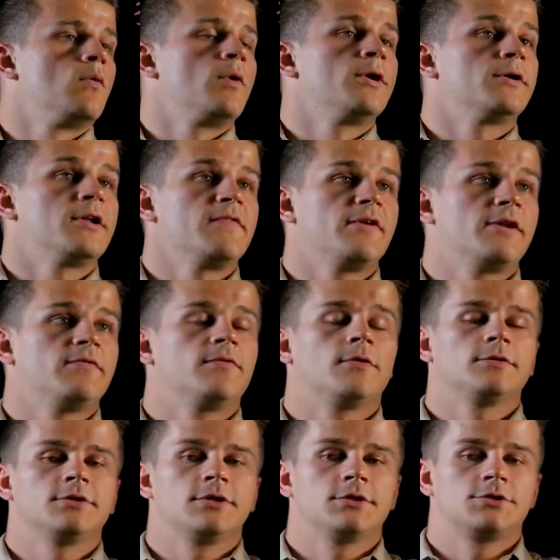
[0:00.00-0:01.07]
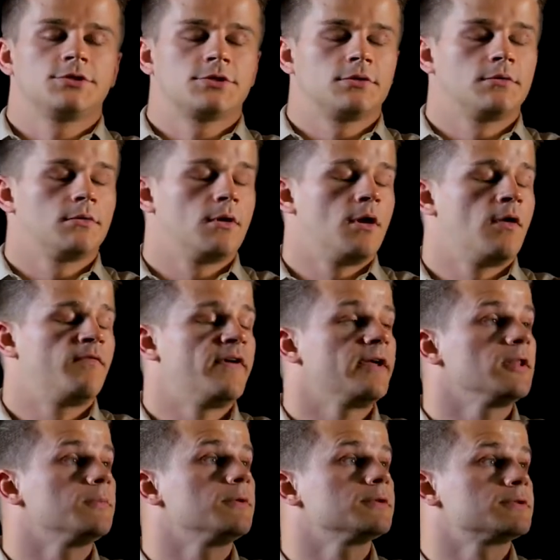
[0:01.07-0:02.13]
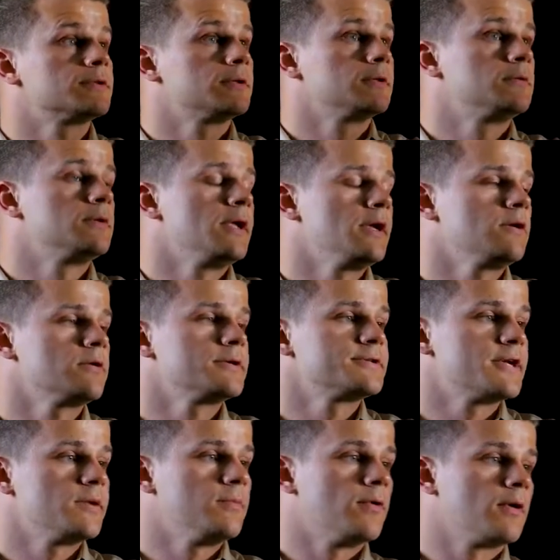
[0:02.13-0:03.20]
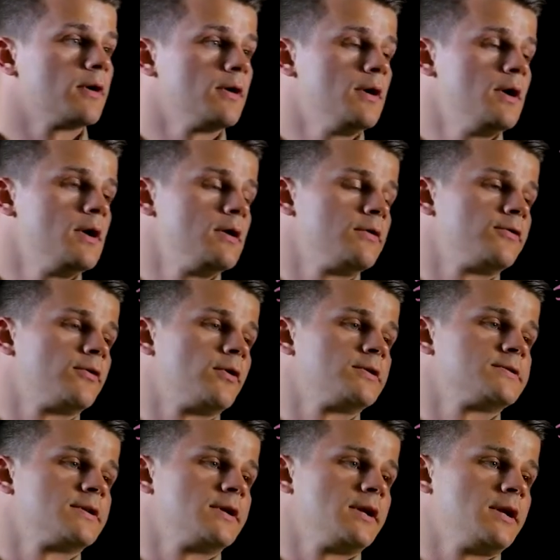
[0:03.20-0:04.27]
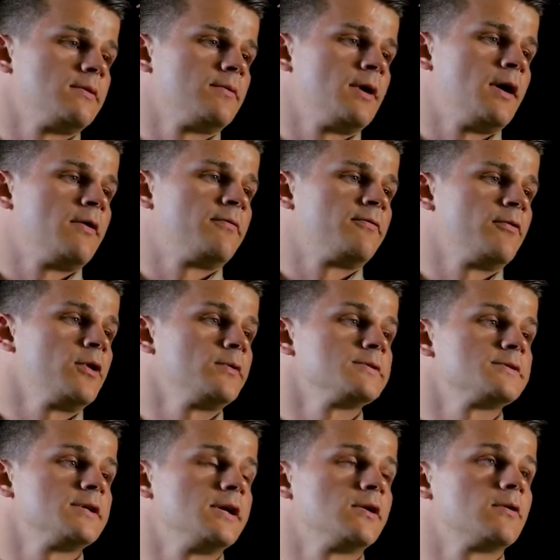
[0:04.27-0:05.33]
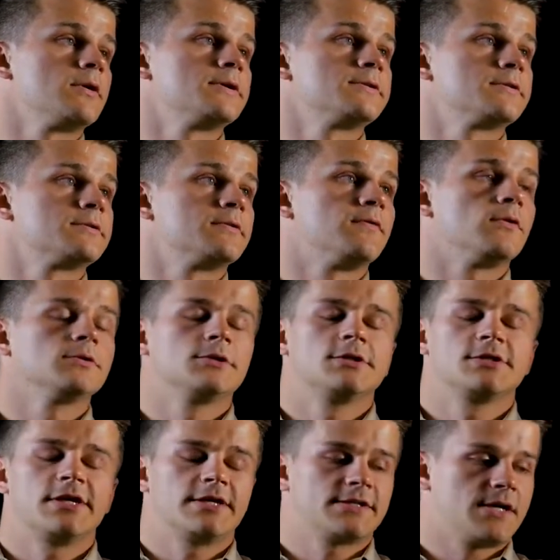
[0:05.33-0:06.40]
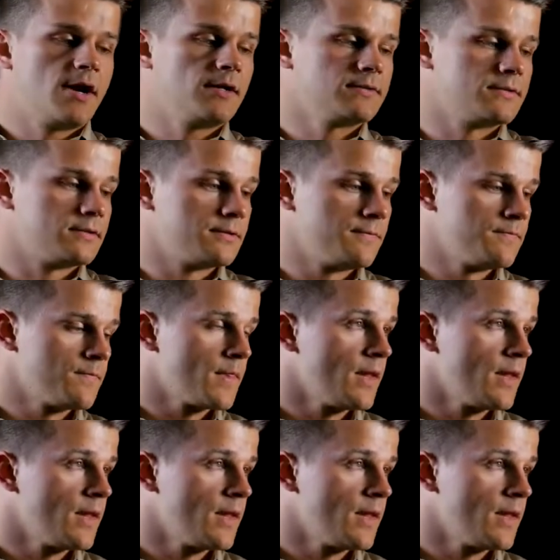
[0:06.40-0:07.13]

we don't have any voltage available to increase anymore. So as the uh, frequency increases, the voltage stays constant.